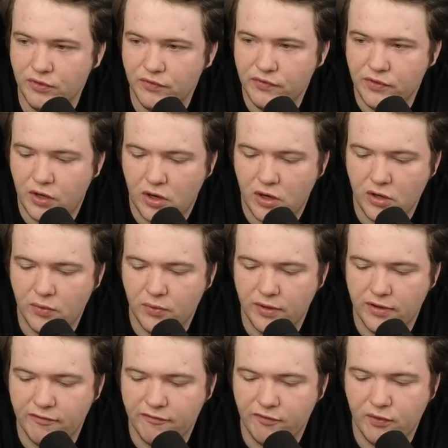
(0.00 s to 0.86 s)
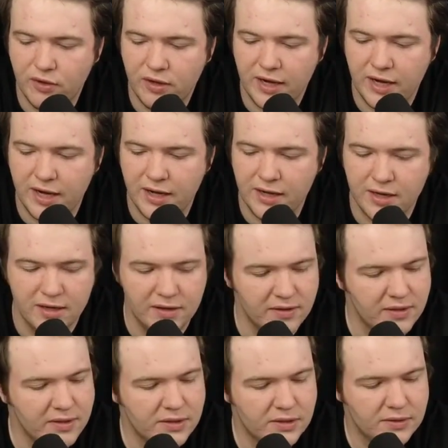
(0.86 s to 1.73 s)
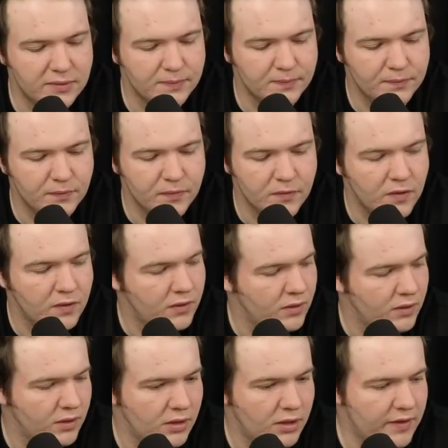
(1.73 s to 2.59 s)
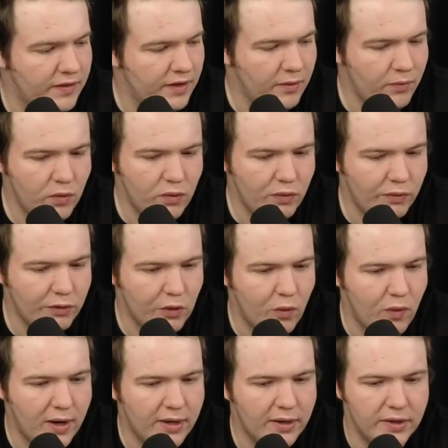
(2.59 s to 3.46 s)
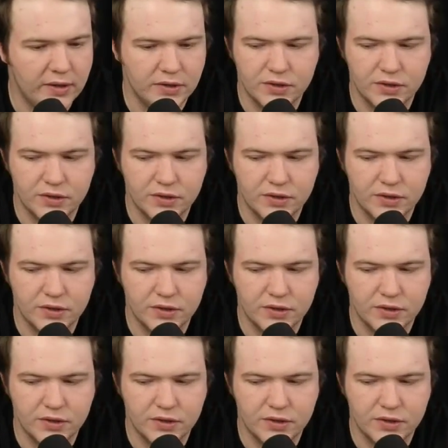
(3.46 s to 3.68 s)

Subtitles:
the hardware for hanging this, and that will require a